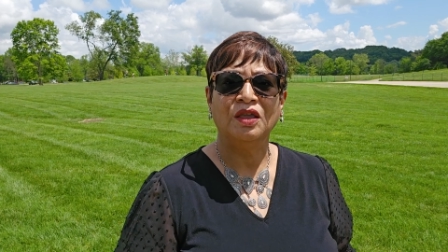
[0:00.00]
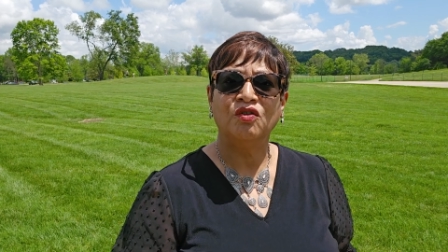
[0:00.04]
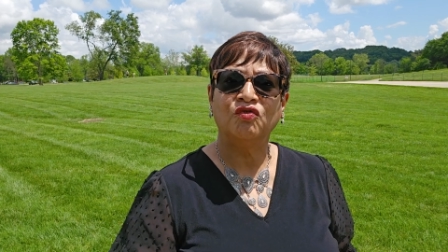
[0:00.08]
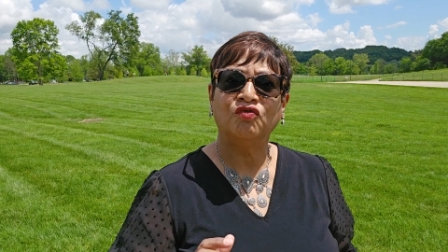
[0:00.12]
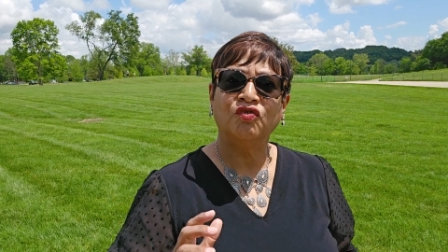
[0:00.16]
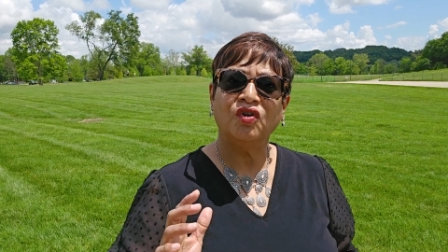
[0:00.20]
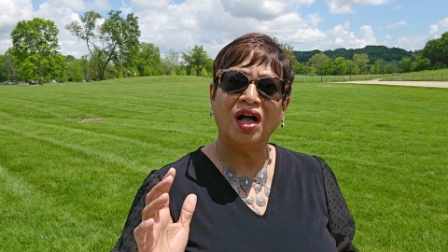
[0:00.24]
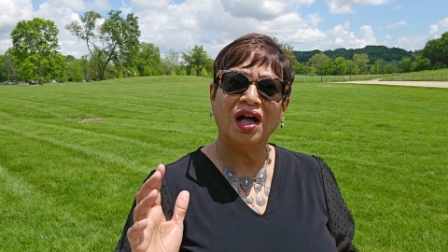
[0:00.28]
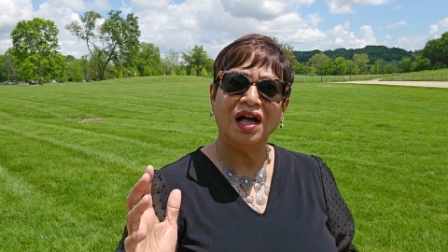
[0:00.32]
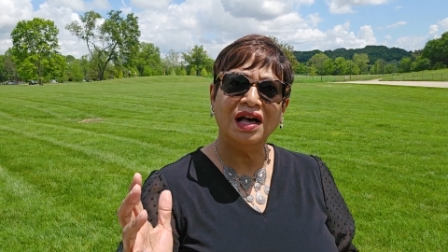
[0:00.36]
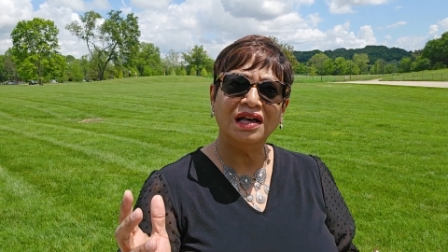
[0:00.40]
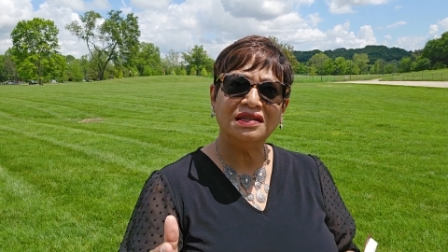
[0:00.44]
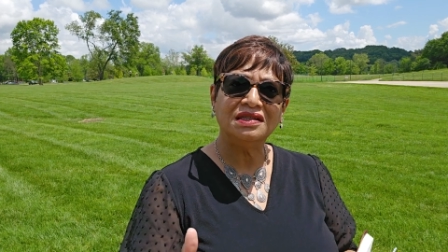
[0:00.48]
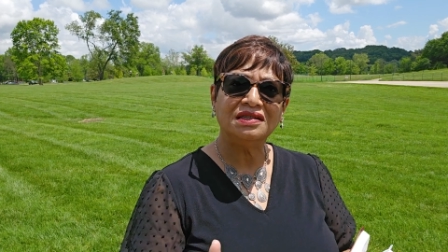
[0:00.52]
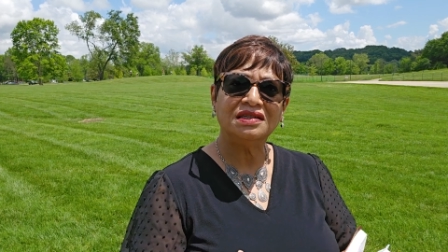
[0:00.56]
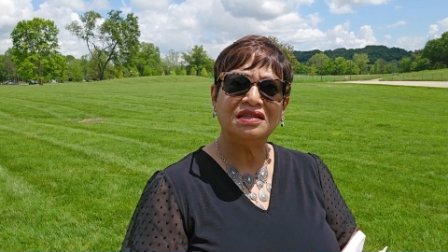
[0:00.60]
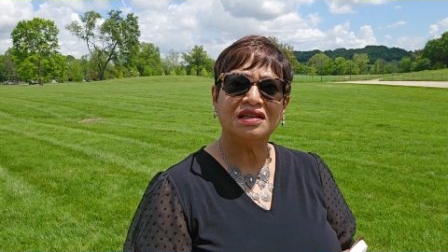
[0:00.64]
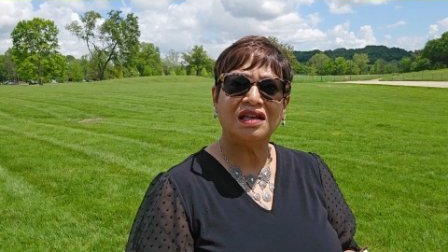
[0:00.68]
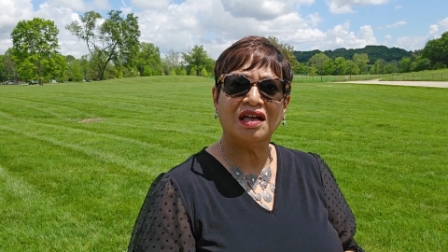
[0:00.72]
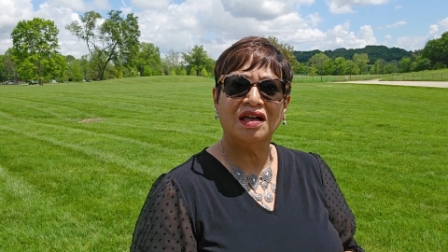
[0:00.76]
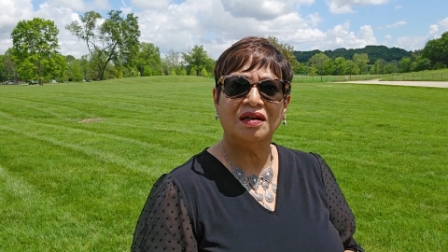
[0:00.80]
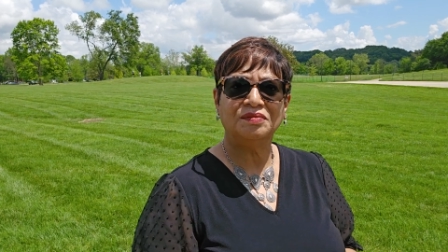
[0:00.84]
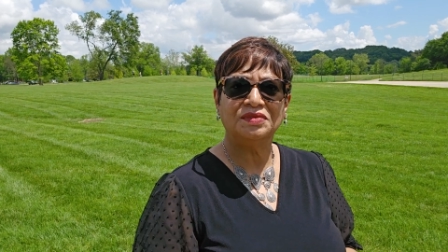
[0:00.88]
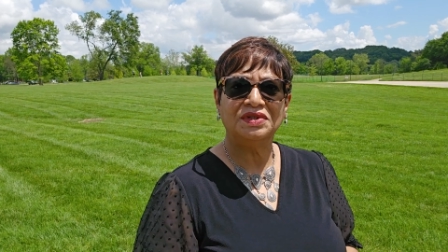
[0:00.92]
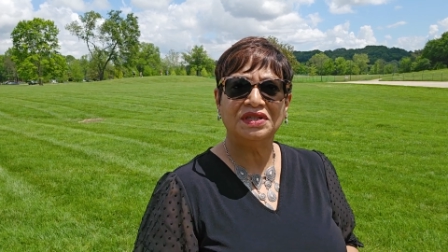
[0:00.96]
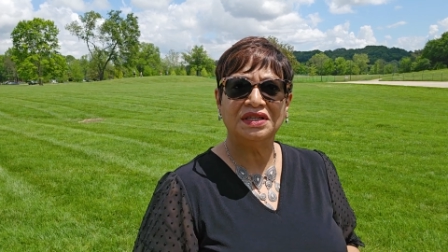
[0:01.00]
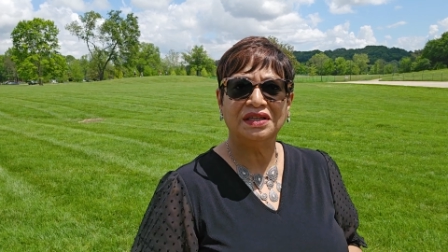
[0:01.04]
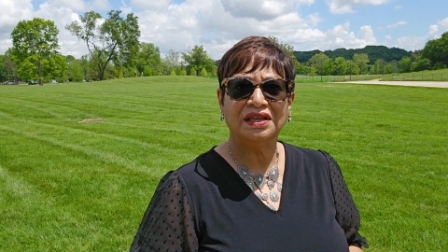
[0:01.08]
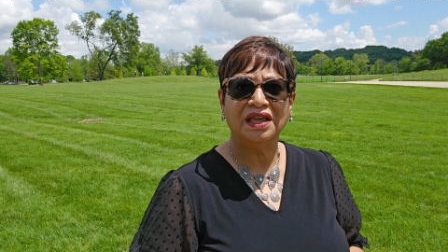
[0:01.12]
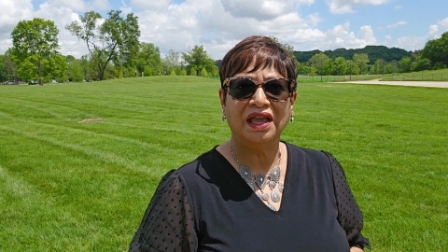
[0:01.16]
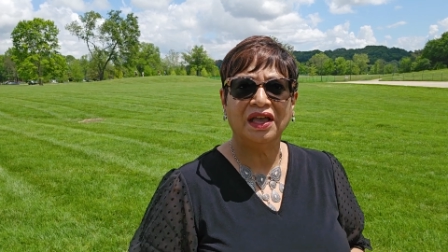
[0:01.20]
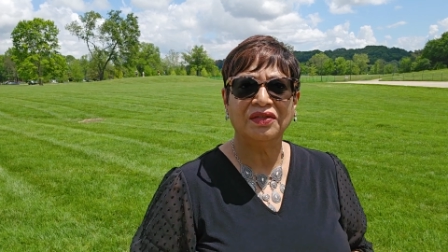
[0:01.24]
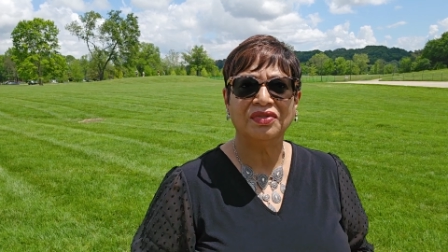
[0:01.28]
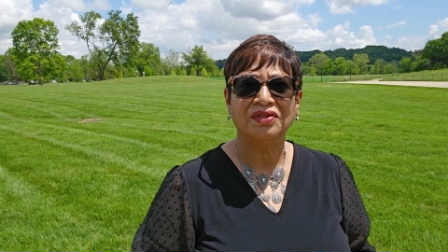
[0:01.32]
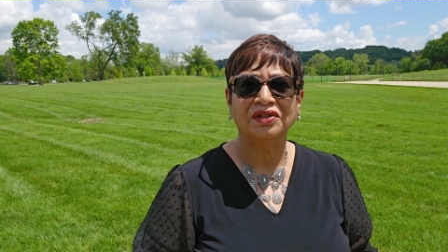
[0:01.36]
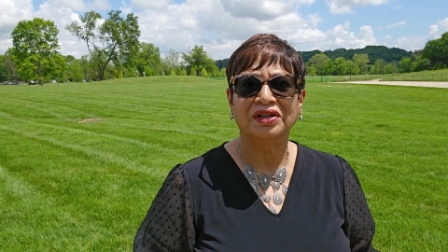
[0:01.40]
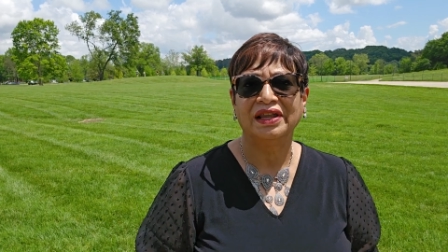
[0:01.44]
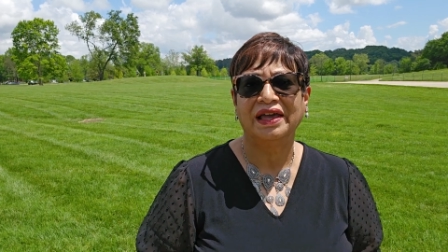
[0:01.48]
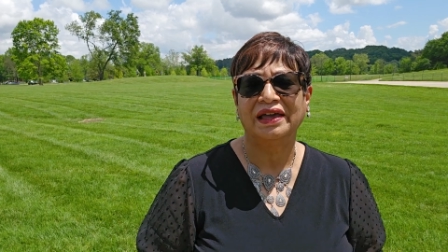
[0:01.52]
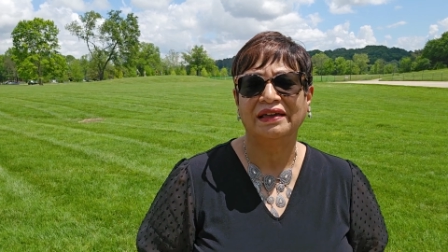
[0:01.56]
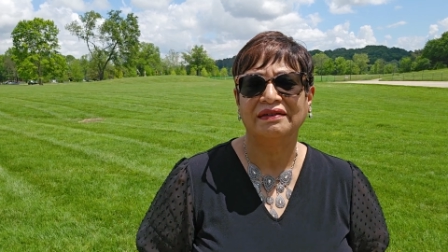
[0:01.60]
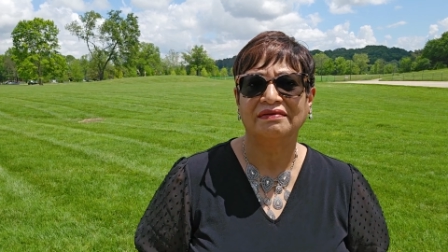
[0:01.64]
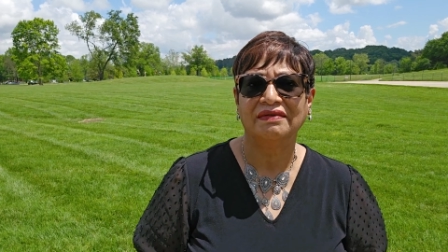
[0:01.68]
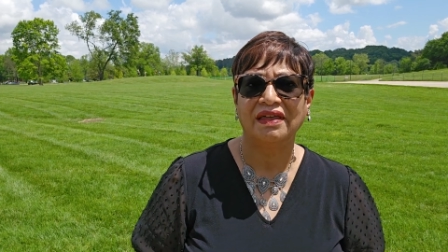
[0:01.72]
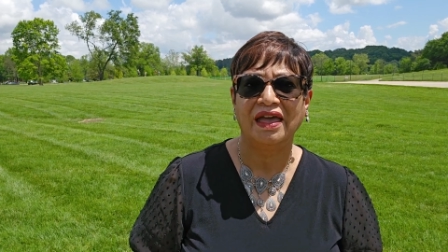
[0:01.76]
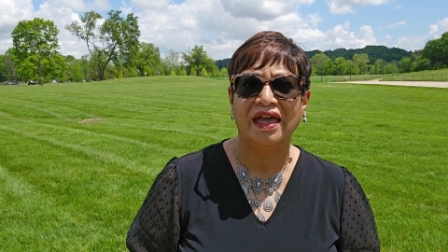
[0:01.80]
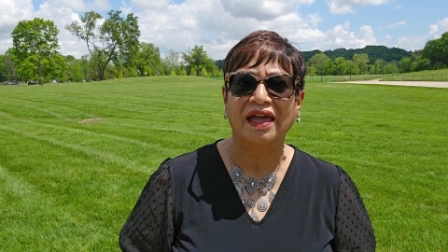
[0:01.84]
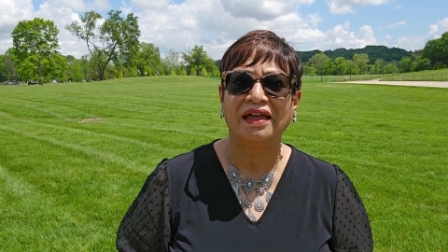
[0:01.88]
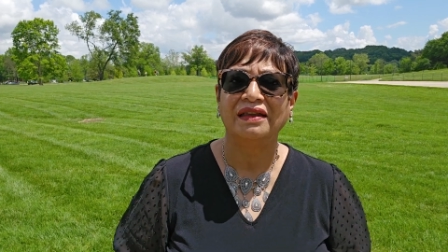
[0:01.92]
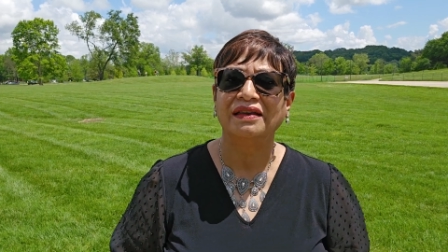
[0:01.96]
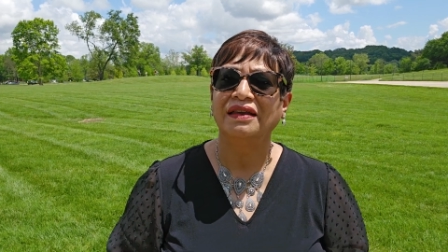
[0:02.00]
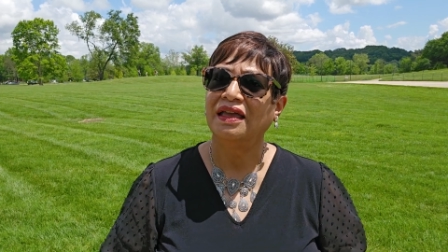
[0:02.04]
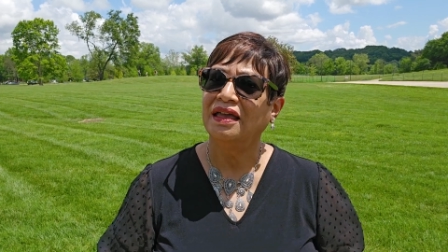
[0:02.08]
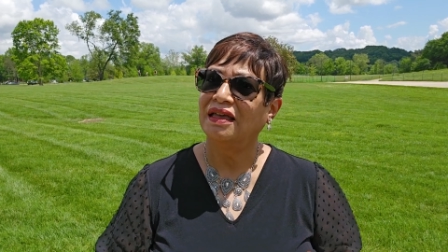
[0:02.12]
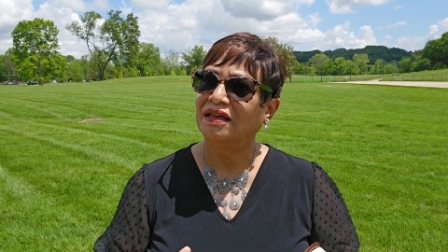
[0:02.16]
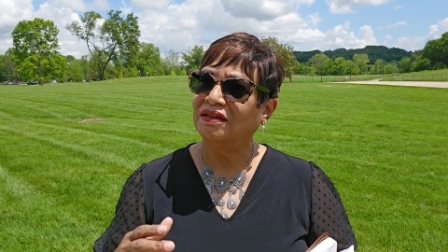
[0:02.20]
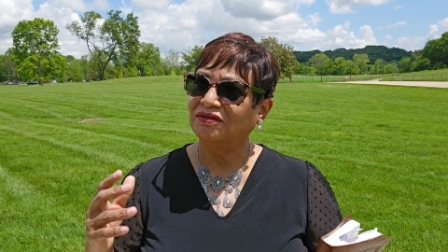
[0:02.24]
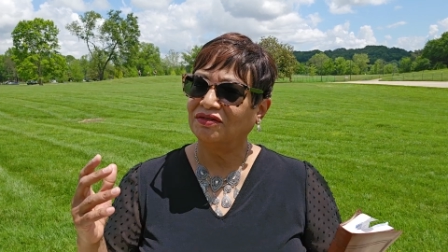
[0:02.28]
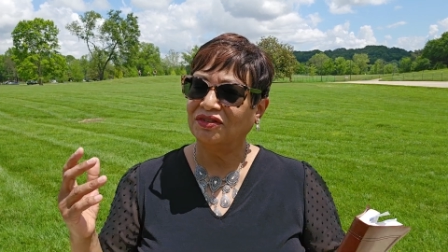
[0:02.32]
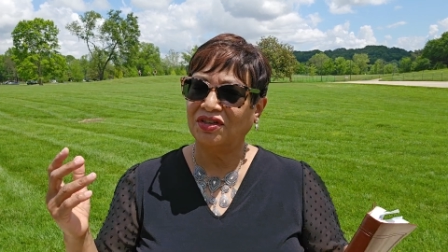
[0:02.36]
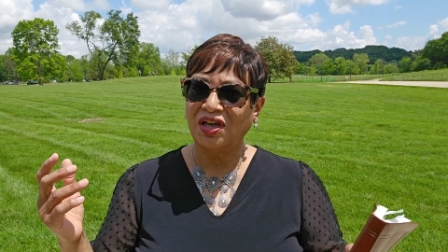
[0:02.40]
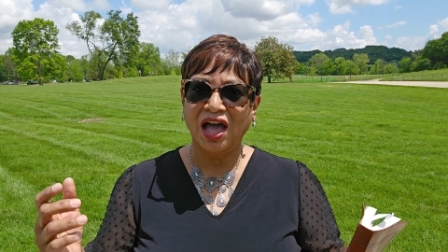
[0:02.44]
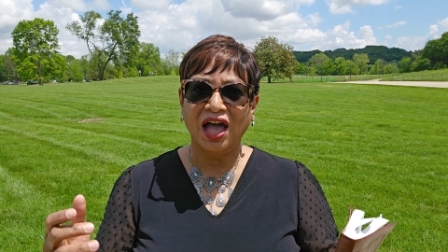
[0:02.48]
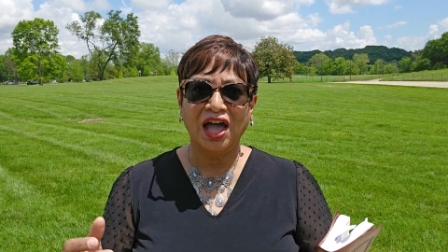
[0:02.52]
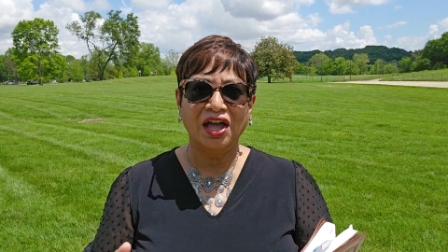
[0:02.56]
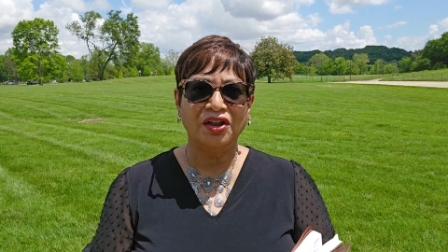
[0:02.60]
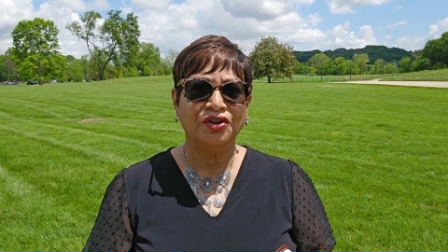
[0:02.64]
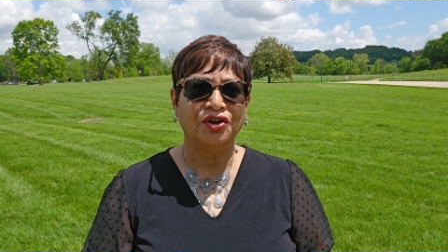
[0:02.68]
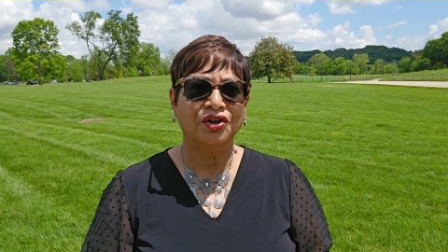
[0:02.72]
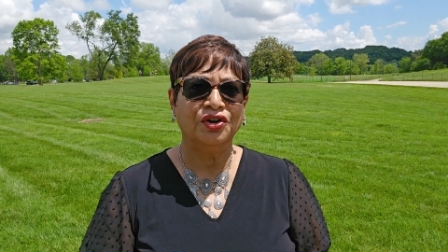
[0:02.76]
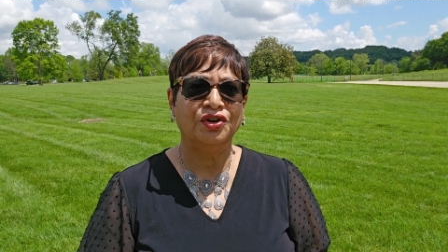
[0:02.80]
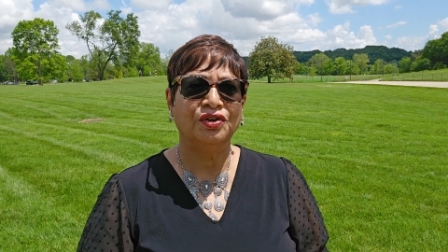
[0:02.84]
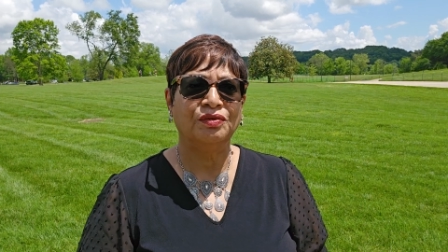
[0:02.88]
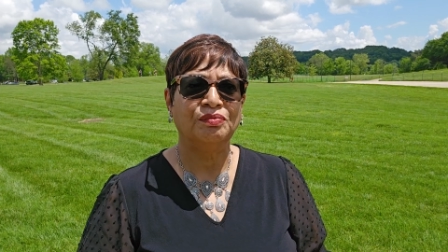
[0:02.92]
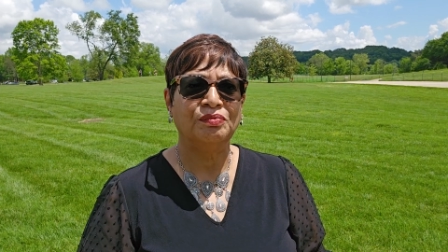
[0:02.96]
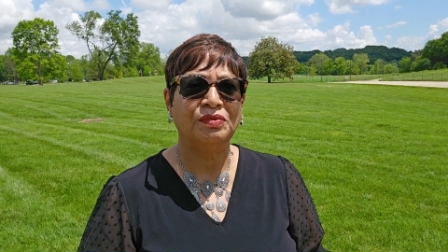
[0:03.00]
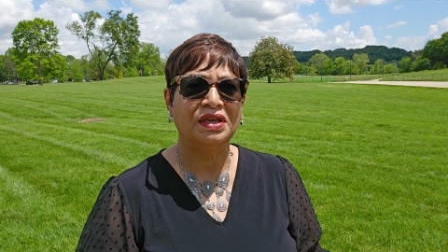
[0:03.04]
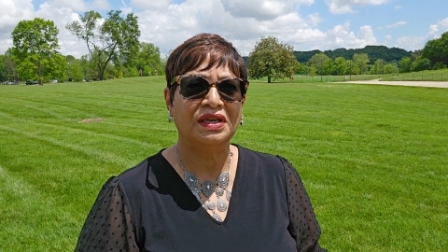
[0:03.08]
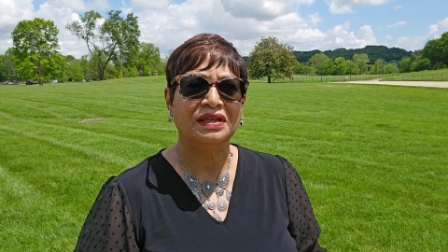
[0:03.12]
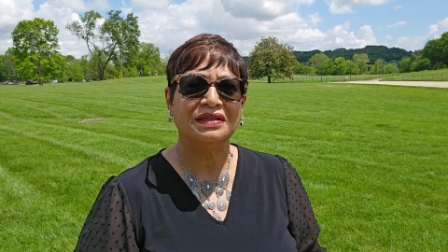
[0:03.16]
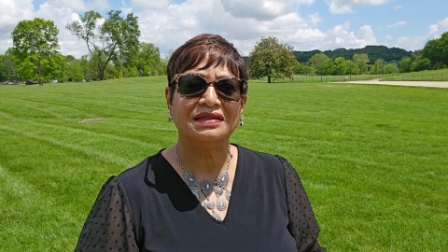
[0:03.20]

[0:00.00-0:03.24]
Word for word: For us to come together like that, God heard me.